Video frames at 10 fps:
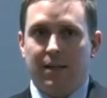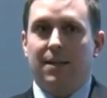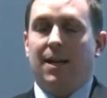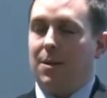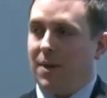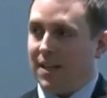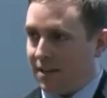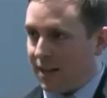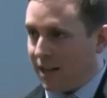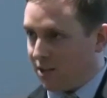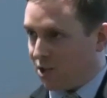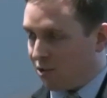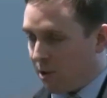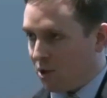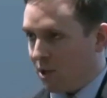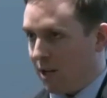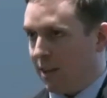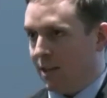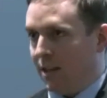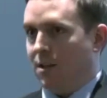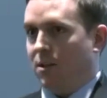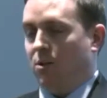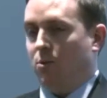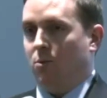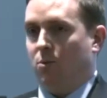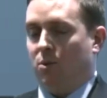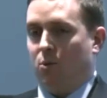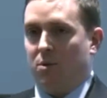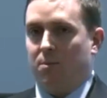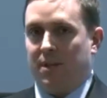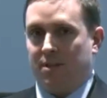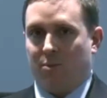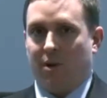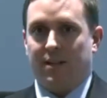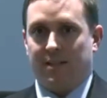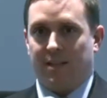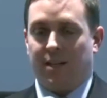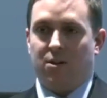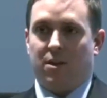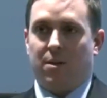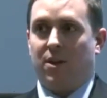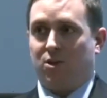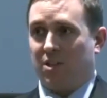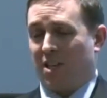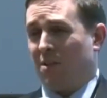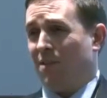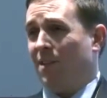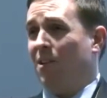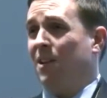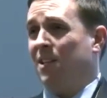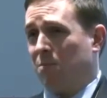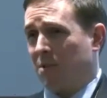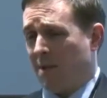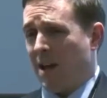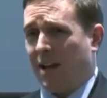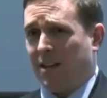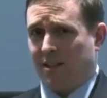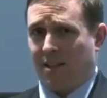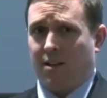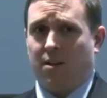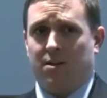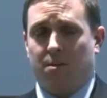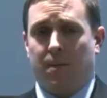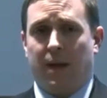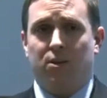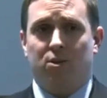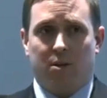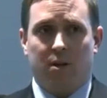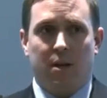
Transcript: And based on that description, I think you wouldn't be surprised to hear that patients can be very symptomatic, and this can cause a major